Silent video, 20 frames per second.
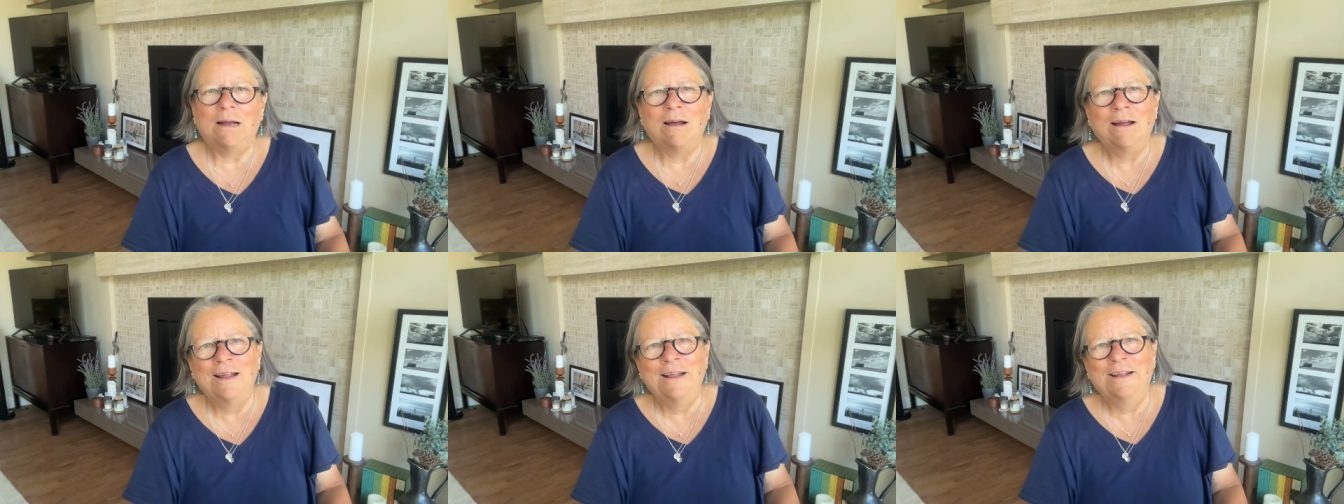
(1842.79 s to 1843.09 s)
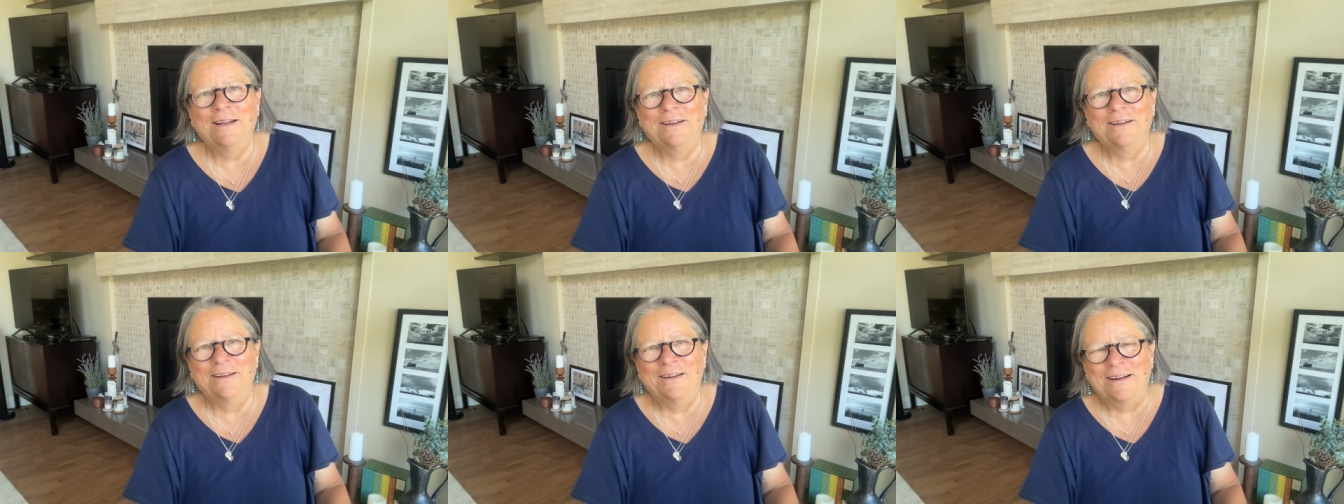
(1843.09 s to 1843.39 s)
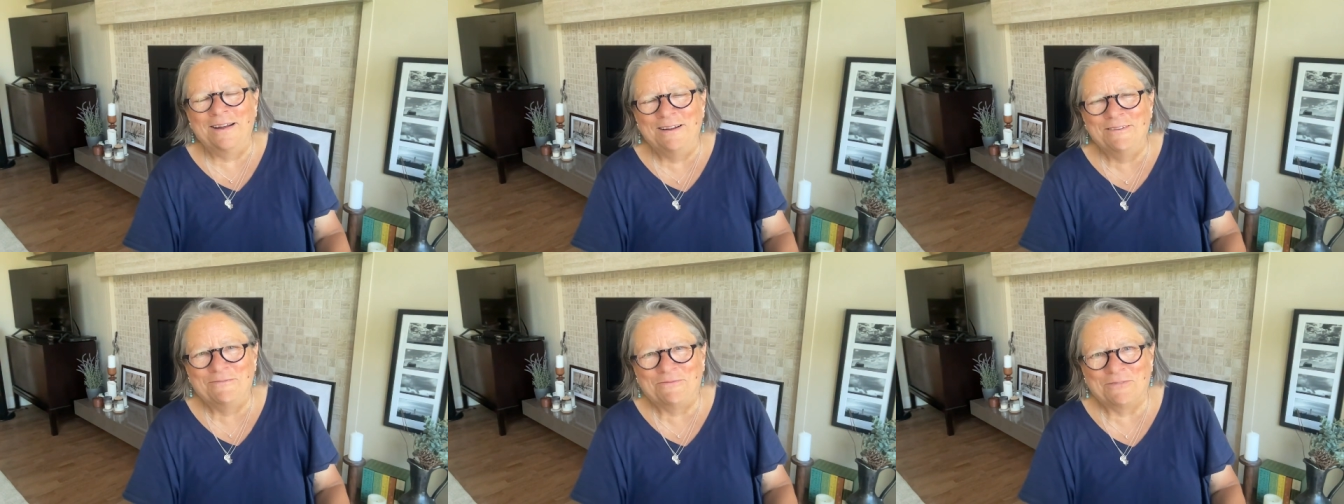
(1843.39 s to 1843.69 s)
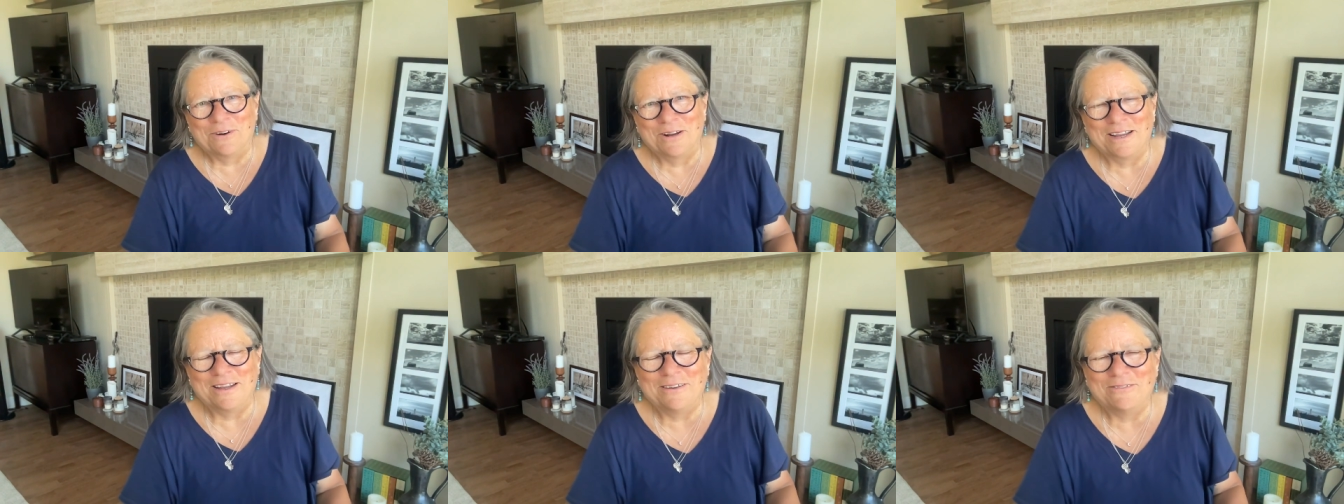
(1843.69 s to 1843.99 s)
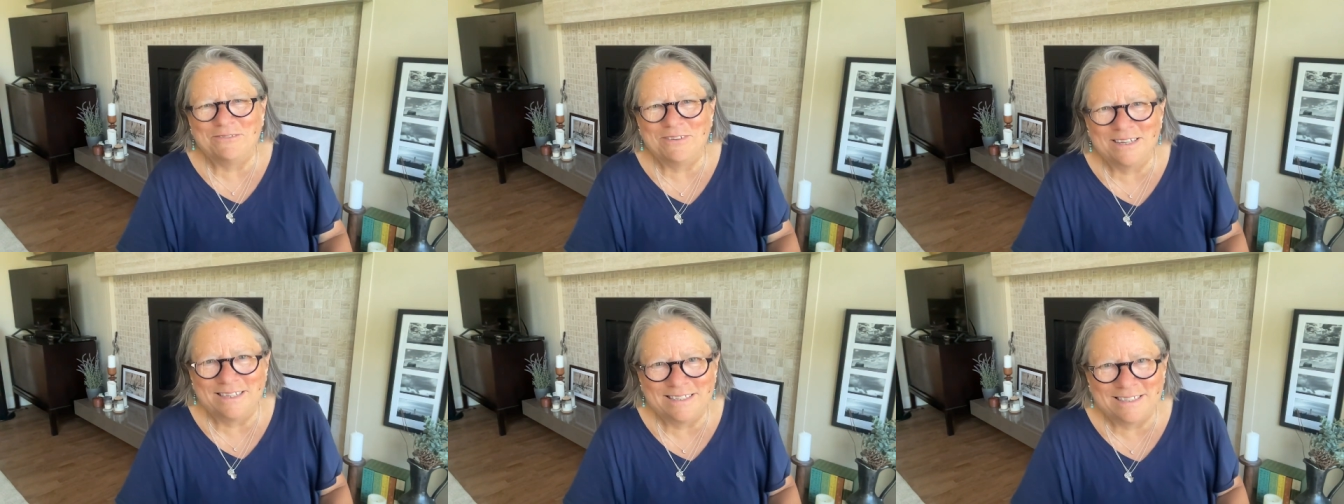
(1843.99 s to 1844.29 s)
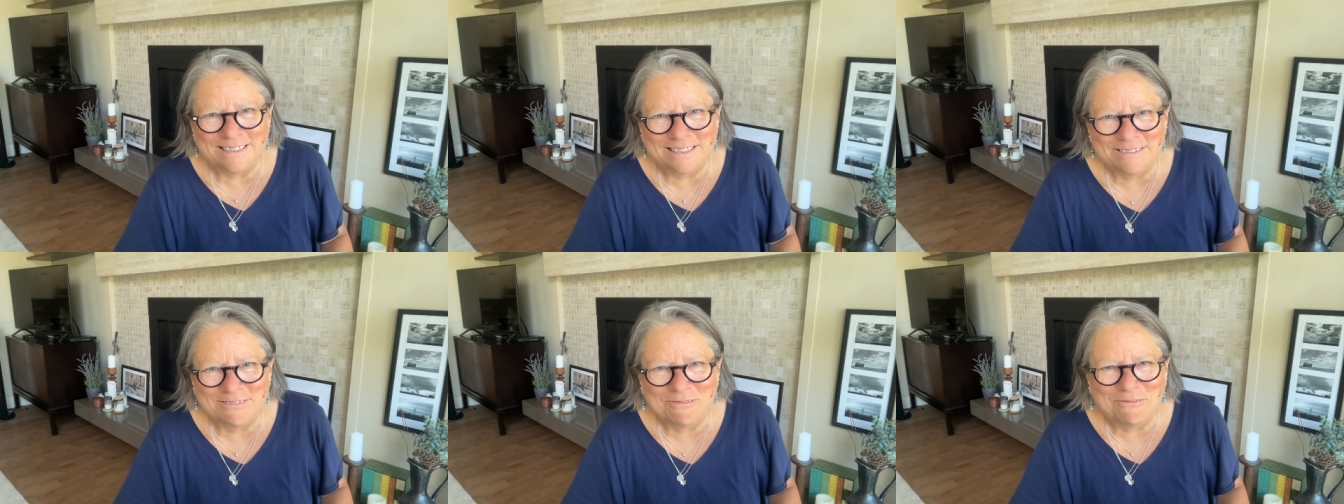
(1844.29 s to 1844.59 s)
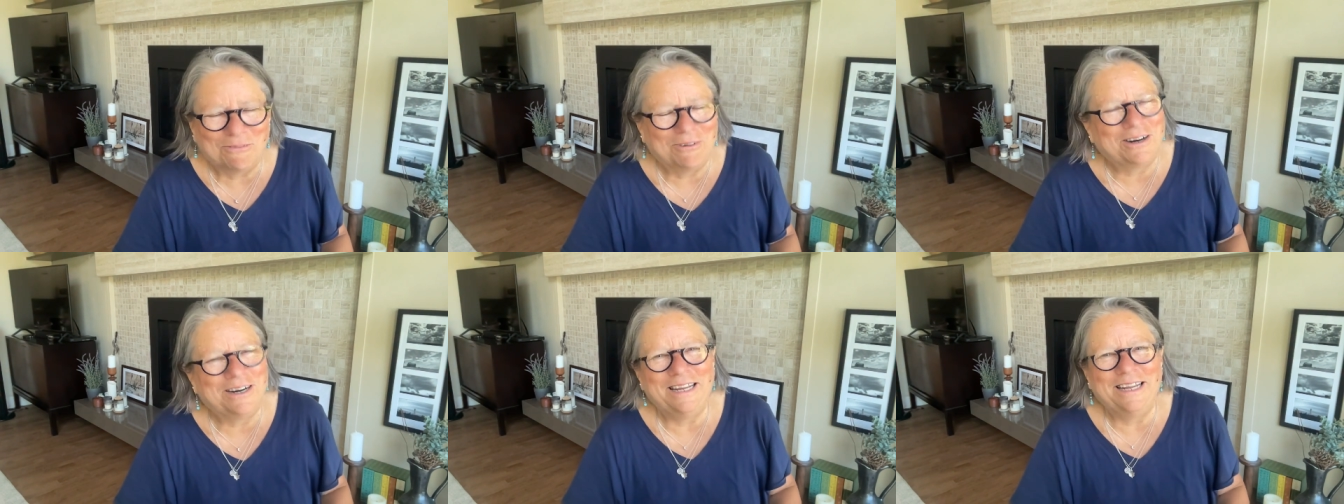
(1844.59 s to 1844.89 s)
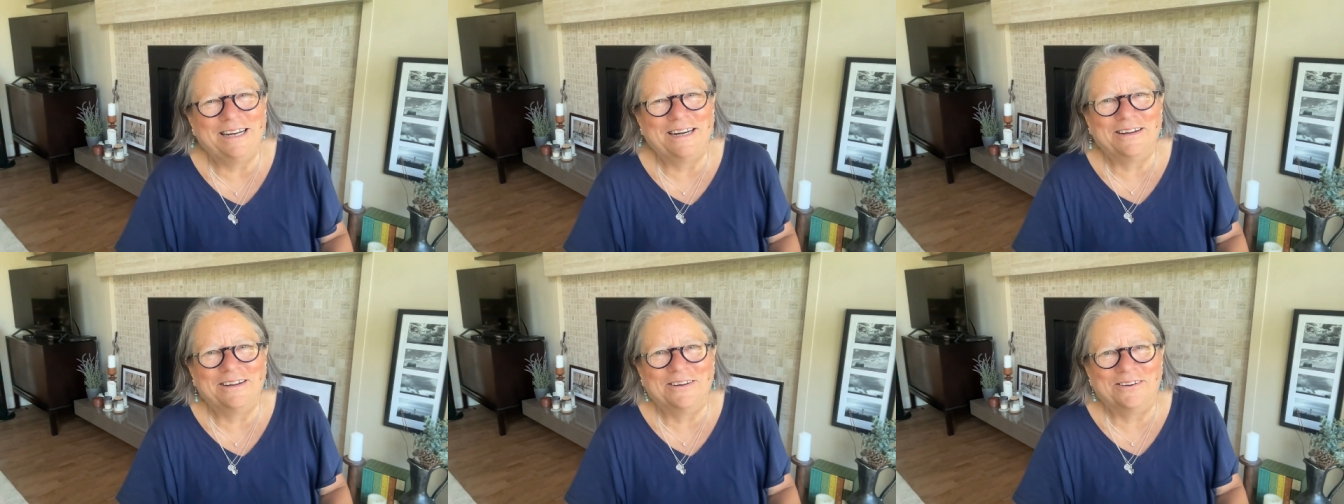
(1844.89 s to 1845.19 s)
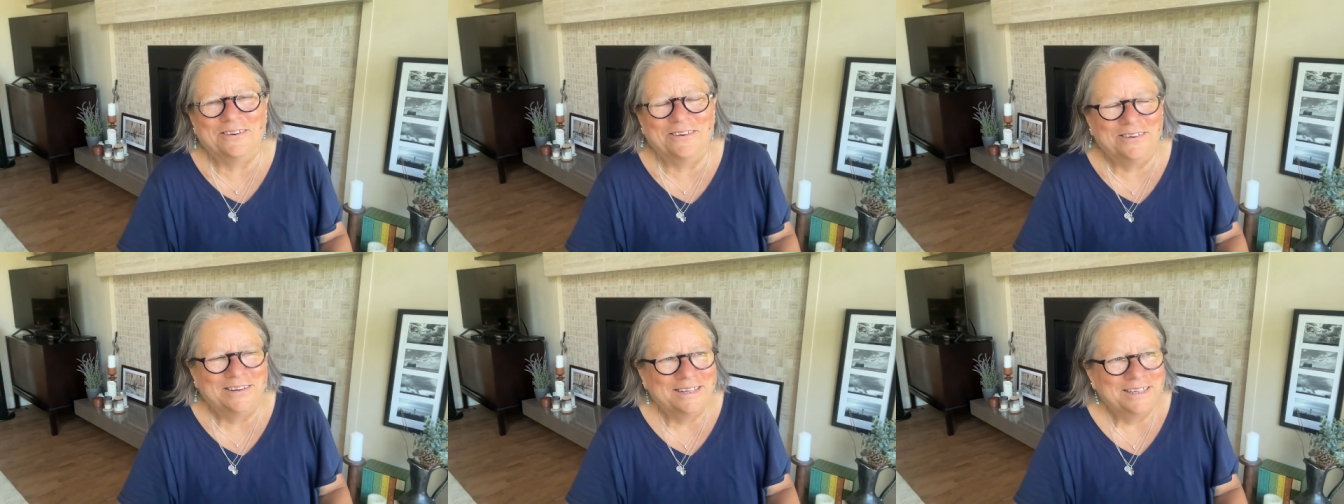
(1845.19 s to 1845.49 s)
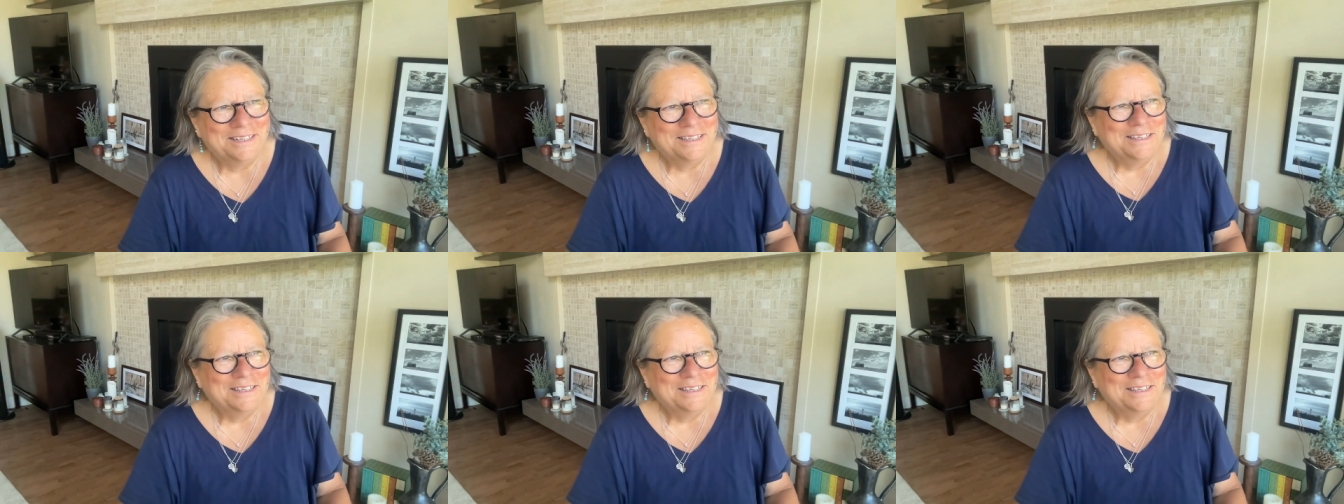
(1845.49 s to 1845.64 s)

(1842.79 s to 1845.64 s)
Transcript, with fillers: on forgiveness and what do you do?